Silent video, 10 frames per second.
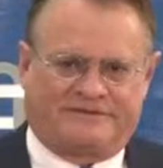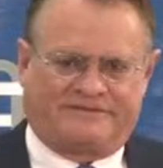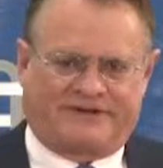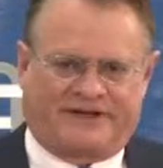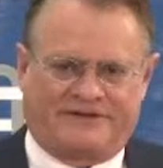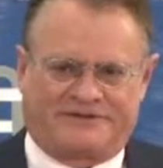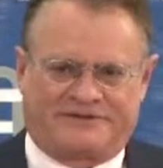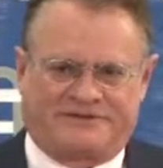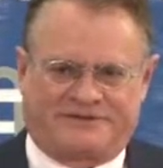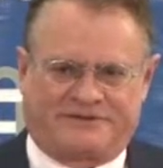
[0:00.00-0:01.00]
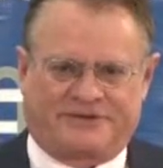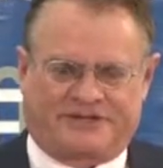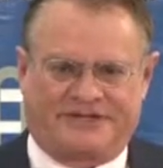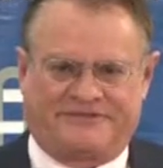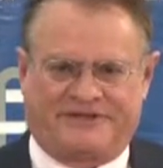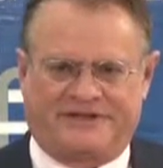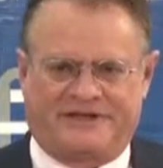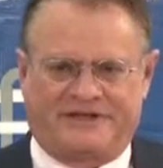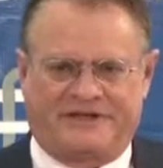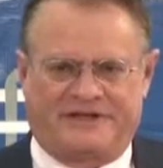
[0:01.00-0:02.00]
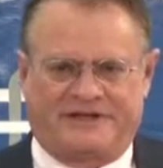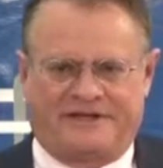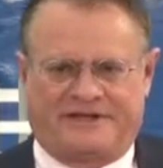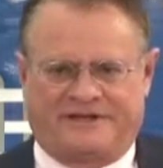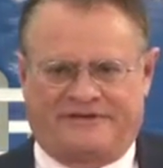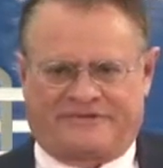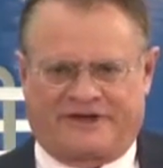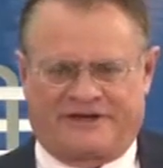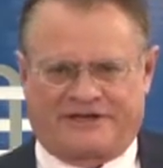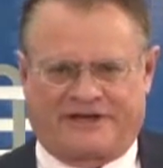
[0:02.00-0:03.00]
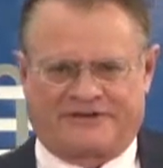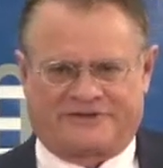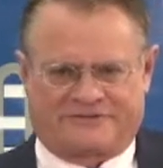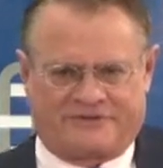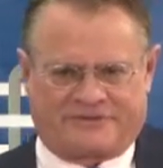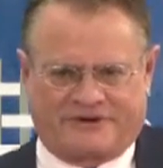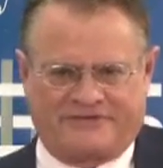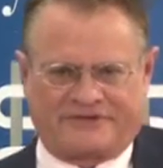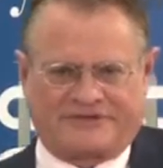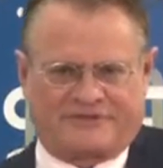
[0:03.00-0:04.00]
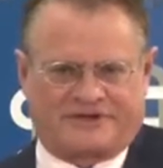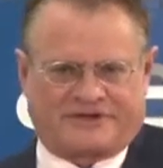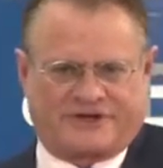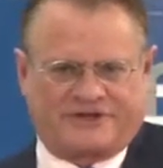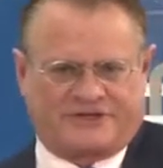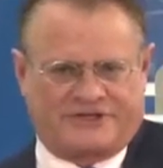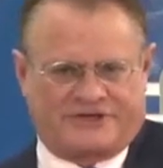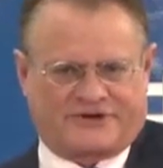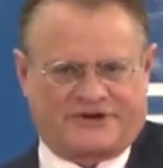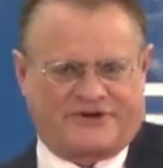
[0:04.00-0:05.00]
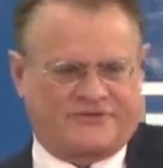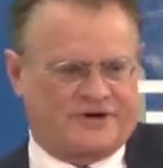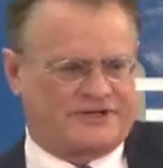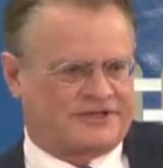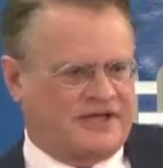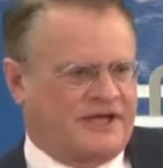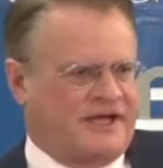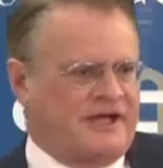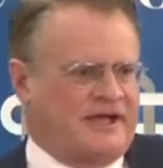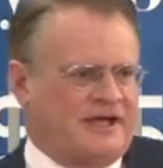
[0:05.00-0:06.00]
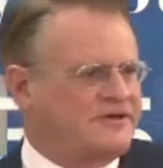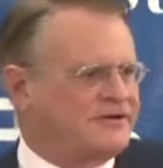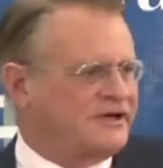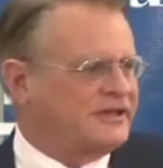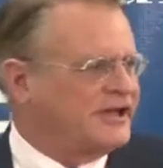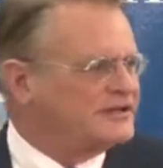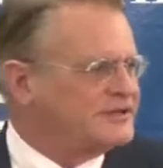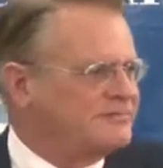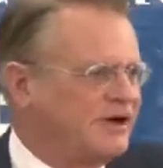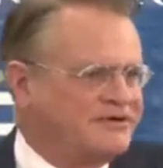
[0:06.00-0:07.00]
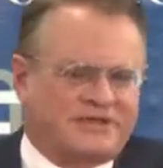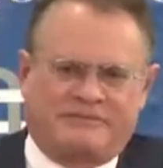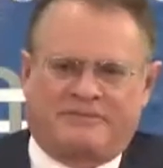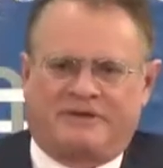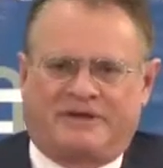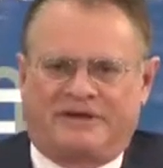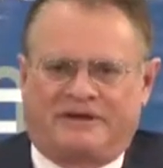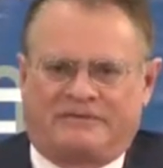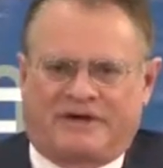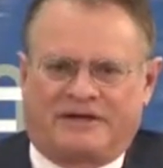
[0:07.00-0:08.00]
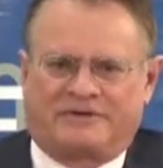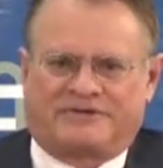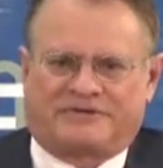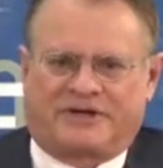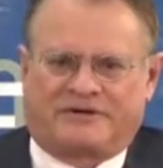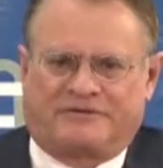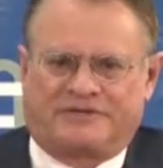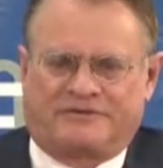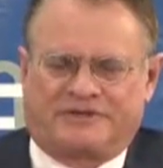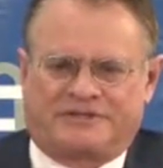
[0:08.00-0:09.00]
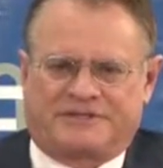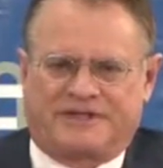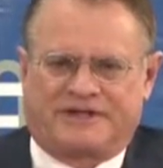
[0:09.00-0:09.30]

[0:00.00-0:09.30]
fellows Stuart Levy and Fran Townsend from the previous administration and the current ones. And during that symposium, what I was struck with was